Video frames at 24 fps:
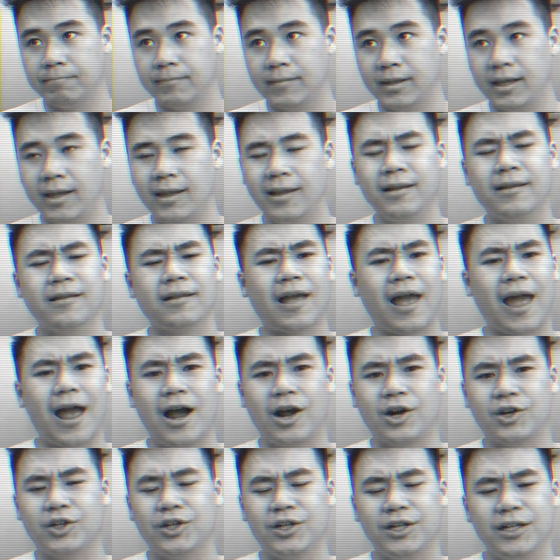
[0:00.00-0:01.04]
It
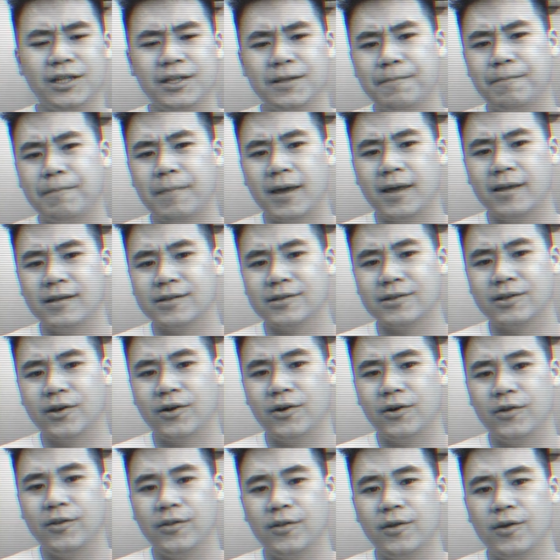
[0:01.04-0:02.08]
actually depends
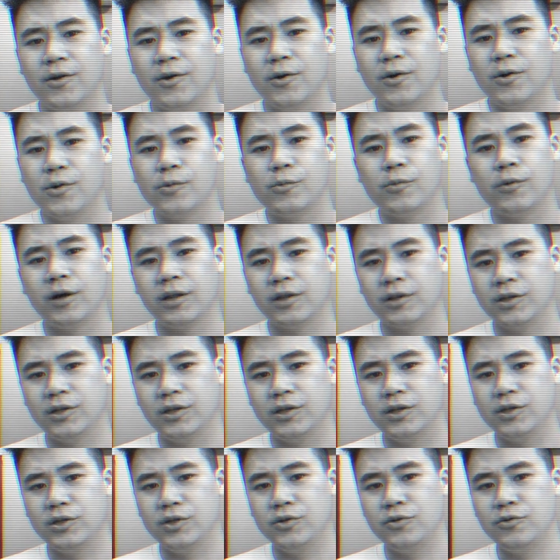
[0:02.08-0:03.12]
on what
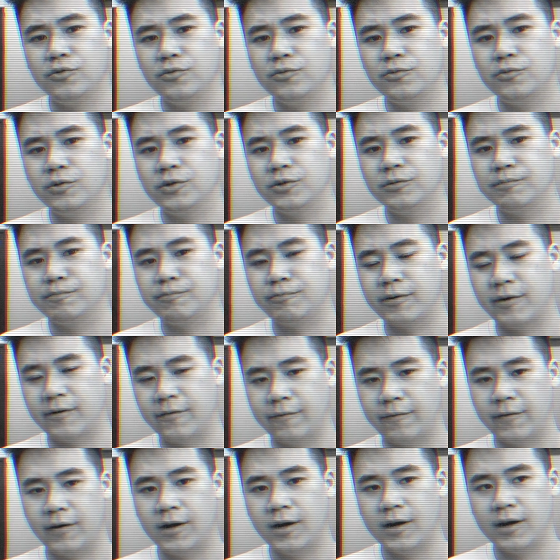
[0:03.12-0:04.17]
you would
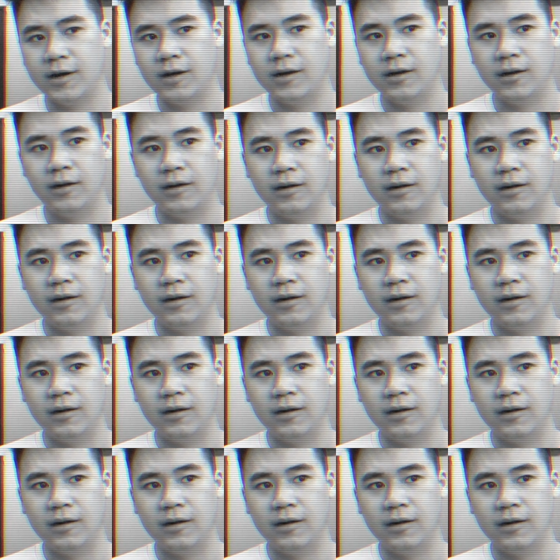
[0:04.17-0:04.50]
prefer